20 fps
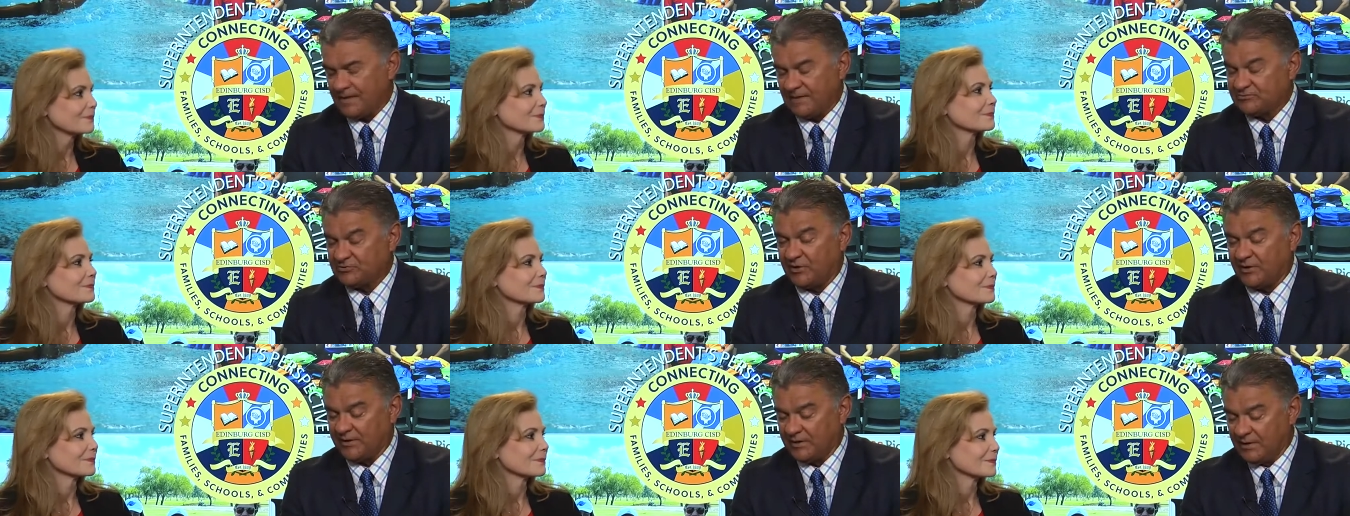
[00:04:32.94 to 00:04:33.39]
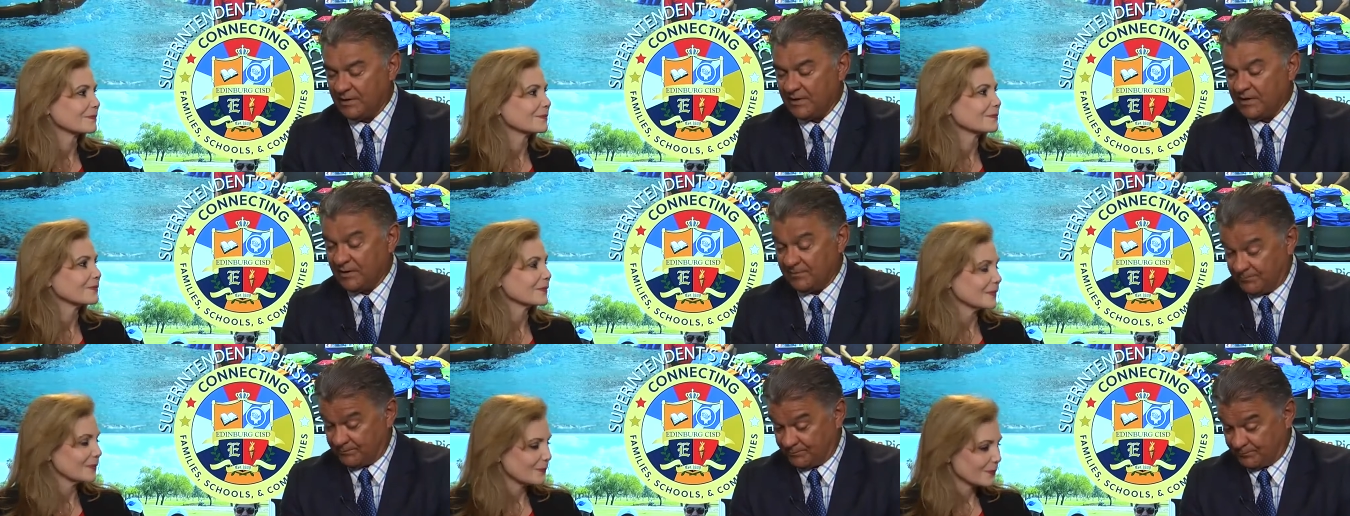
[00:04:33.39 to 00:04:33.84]
Speaker 1: I'm sorry,
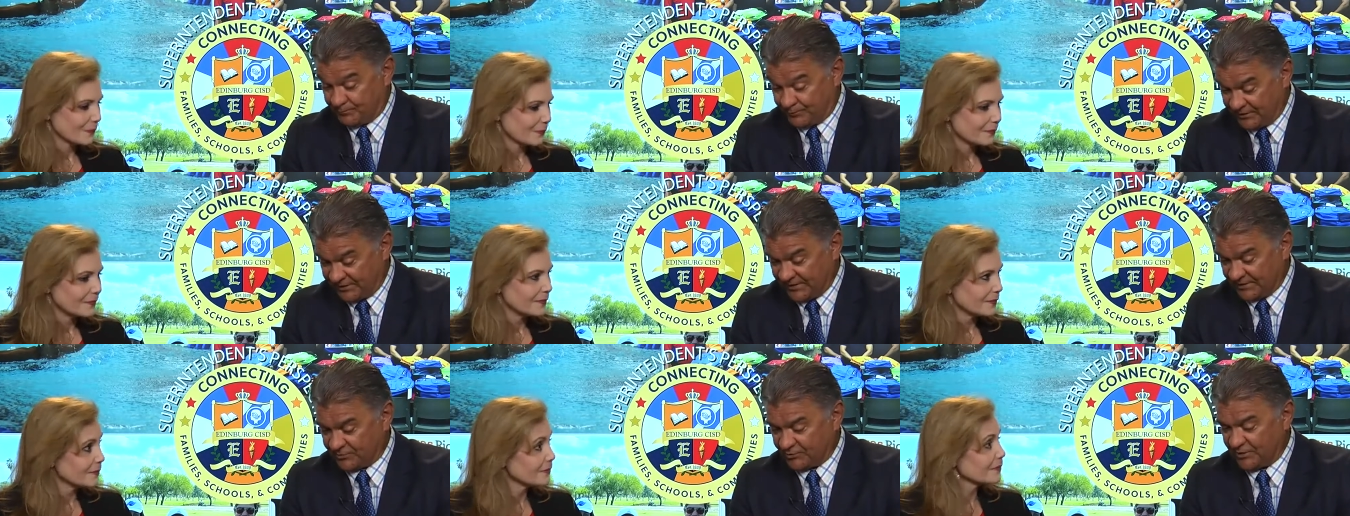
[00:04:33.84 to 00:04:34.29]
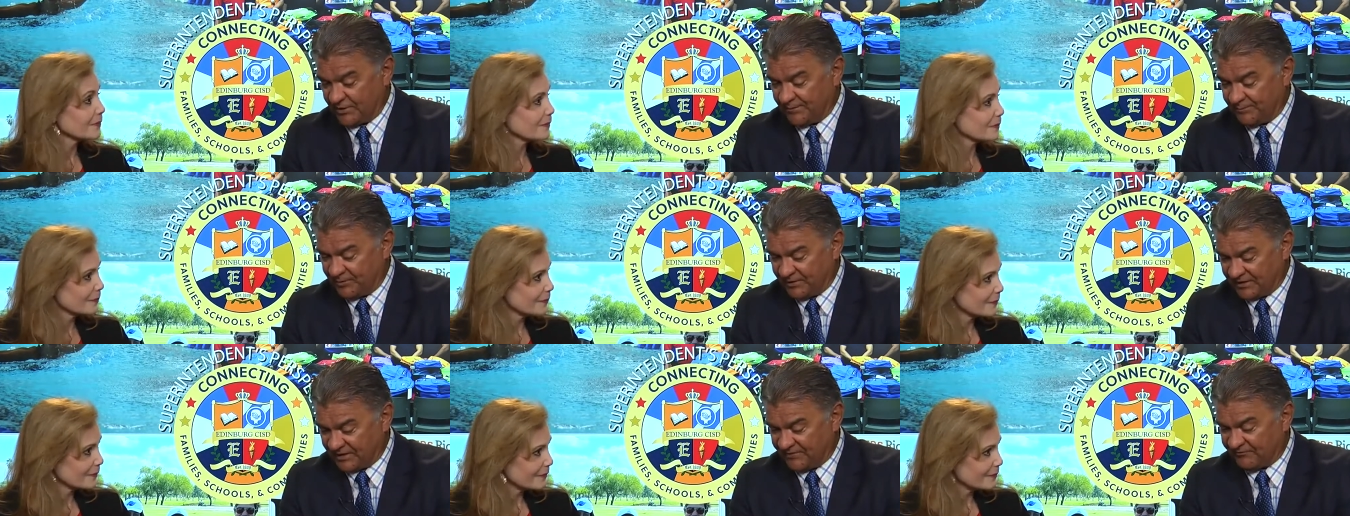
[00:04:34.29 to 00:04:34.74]
pre-K three,
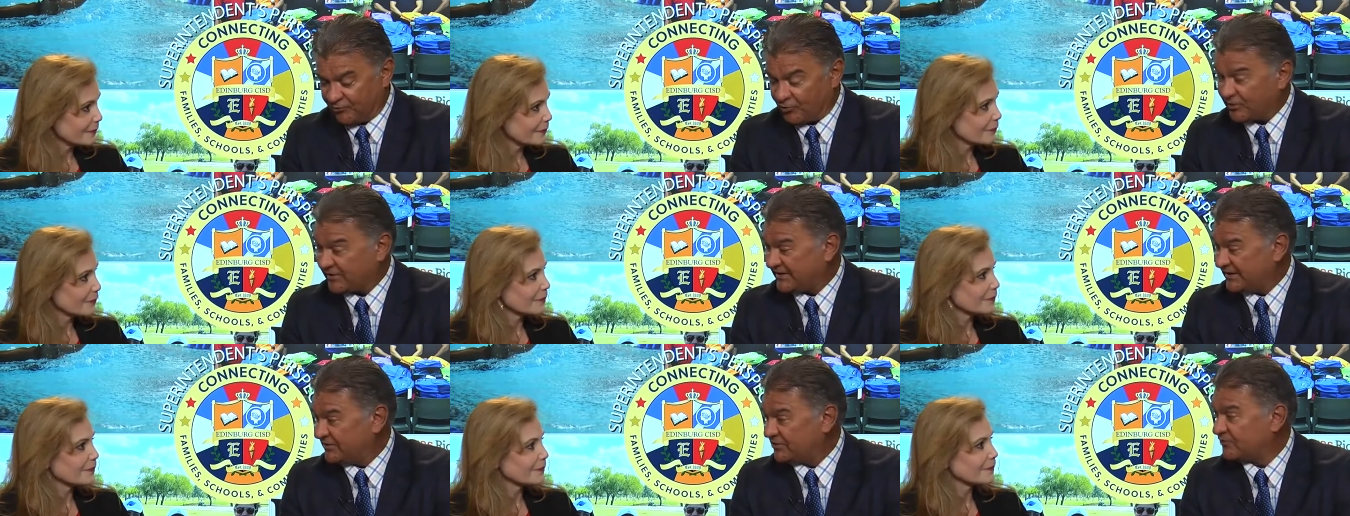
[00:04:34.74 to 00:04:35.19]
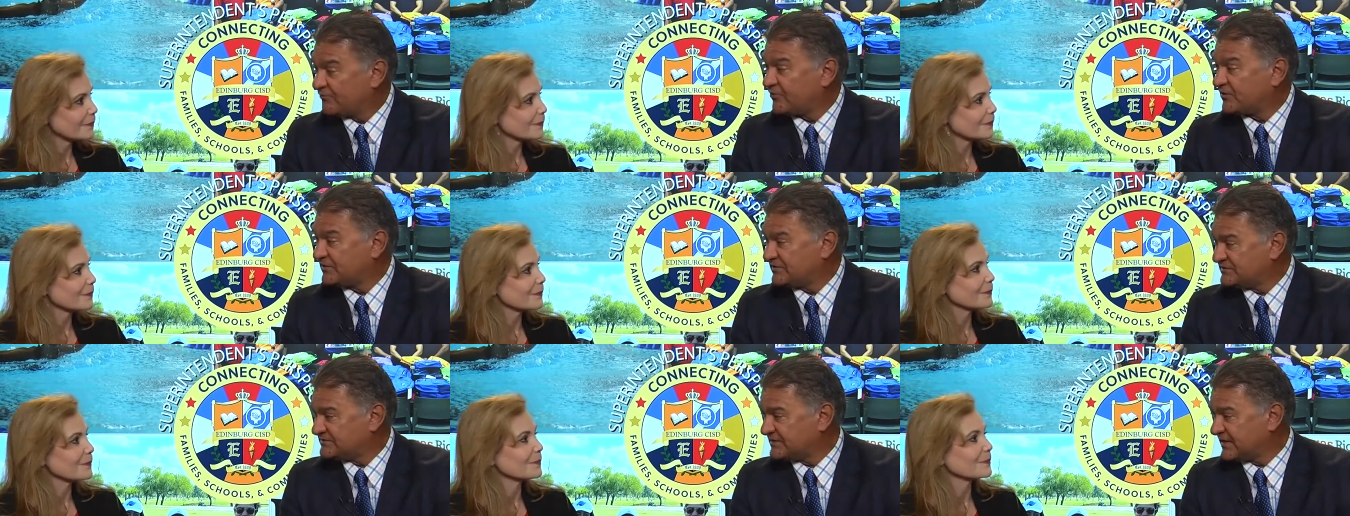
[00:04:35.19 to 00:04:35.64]
pre-K four, kinder
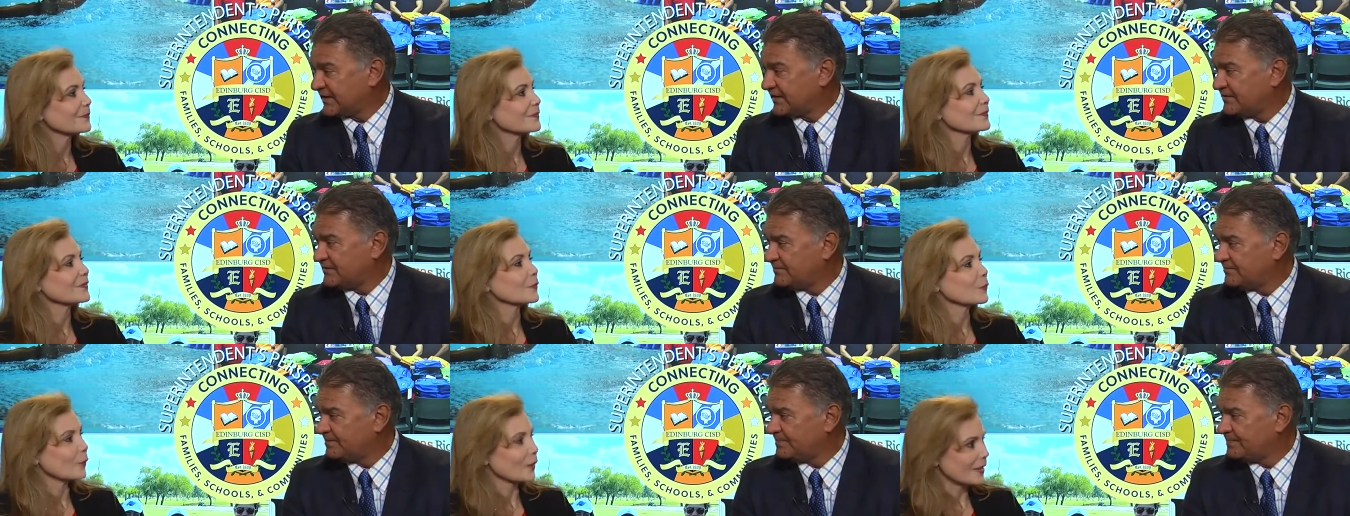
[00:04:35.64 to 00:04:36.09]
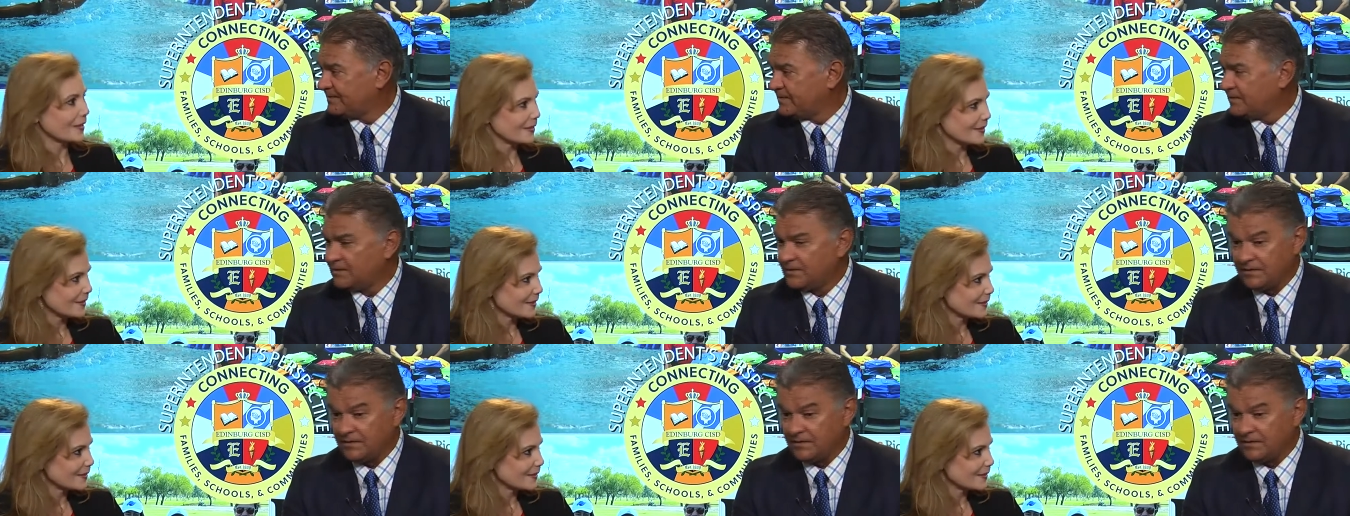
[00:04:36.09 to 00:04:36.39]
first and second. Right.